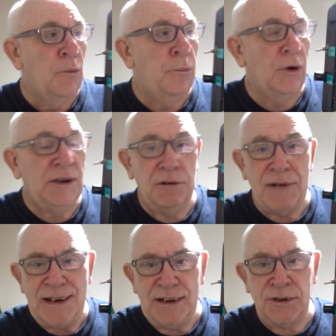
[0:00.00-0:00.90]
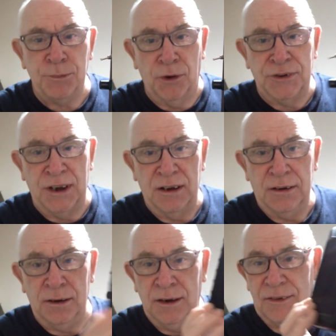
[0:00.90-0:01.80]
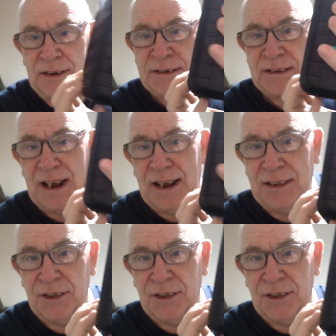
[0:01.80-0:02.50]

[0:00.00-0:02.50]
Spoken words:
put your rates button at this side,